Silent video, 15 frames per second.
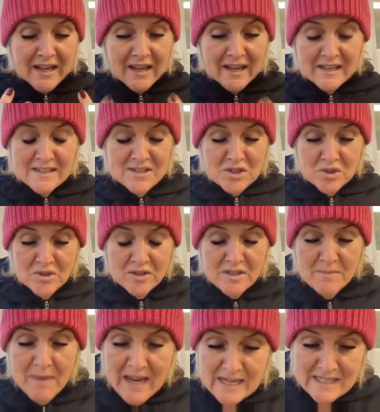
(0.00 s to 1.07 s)
it's just
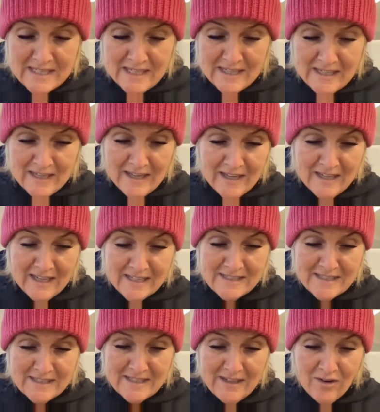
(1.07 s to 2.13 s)
amazing. And
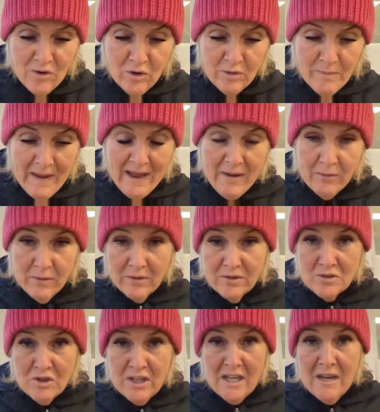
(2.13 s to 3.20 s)
it's all about
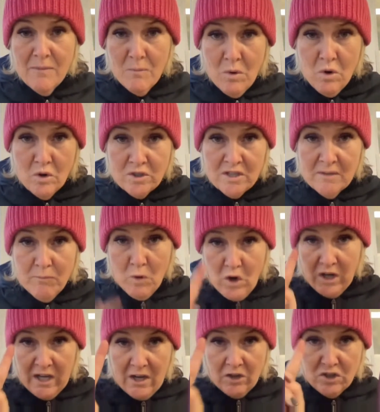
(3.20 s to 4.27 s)
drinking water,
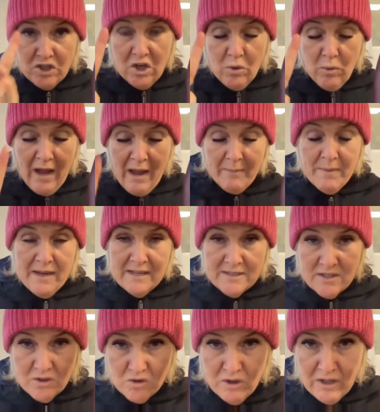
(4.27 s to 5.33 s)
working on 2
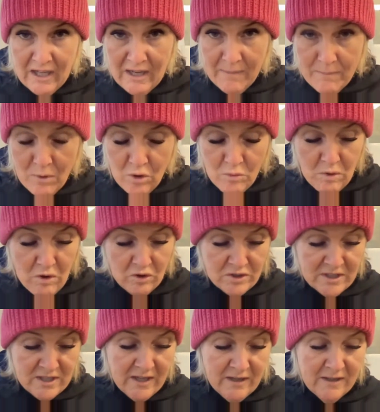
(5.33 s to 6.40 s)
habits, drinking more
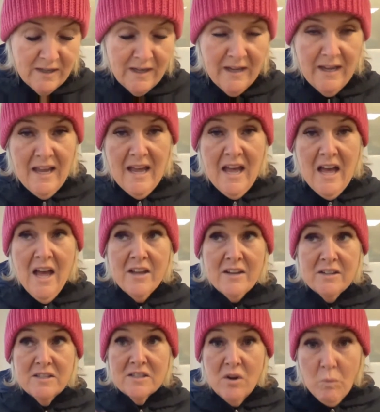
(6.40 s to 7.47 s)
water
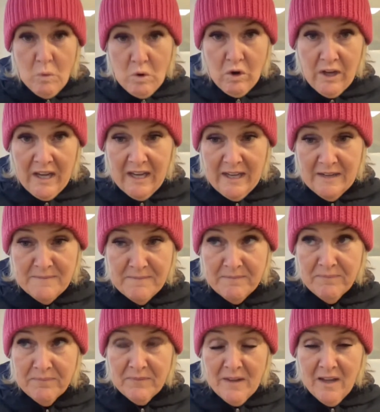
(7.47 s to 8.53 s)
and walking.
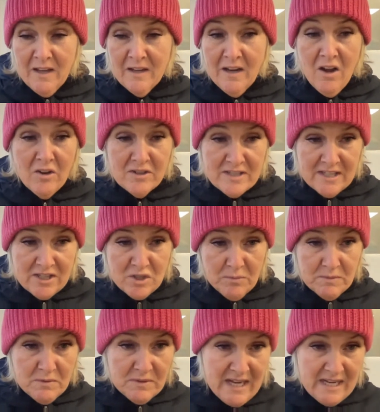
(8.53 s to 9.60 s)
And honestly,
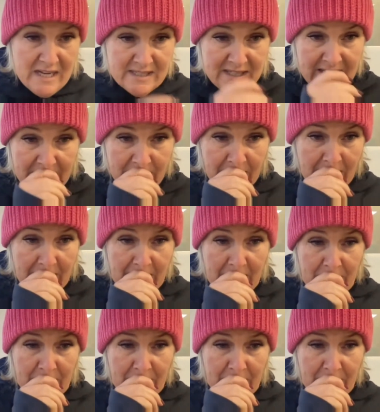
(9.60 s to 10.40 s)
somebody was asking